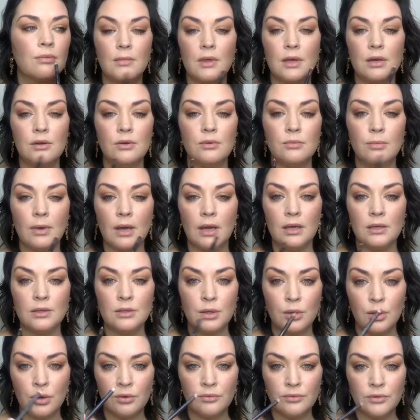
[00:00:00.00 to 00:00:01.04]
I don't mind
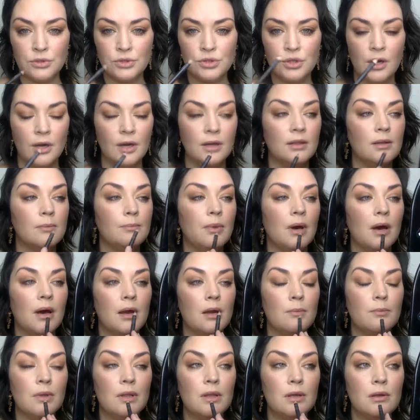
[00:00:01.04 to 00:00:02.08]
overdrawing the
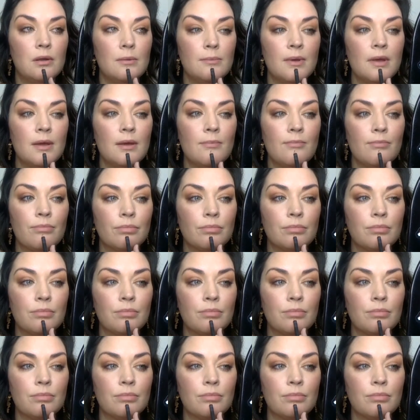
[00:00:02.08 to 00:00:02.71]
bottom a little bit.